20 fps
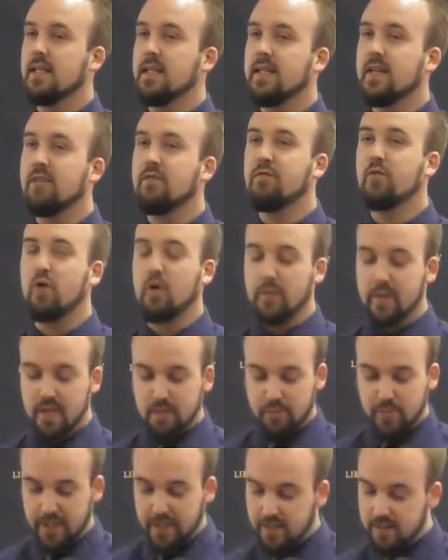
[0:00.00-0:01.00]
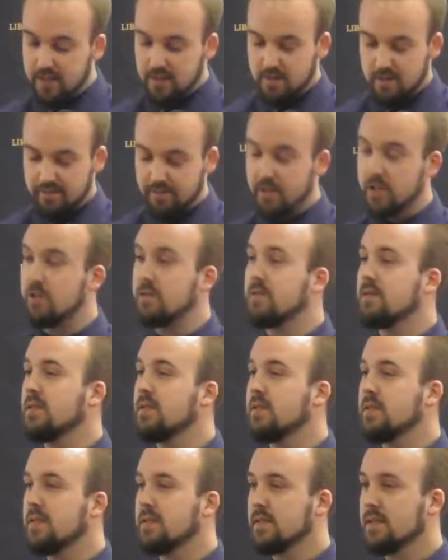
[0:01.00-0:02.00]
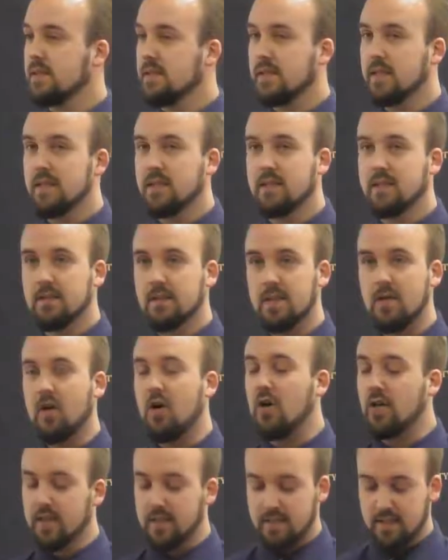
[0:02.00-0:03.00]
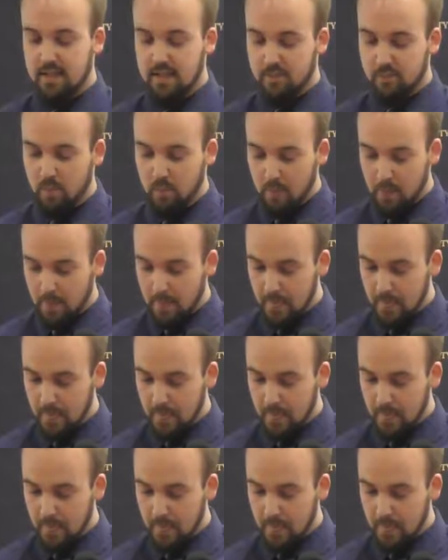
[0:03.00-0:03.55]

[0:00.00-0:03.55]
They're forming opinions of you all the time.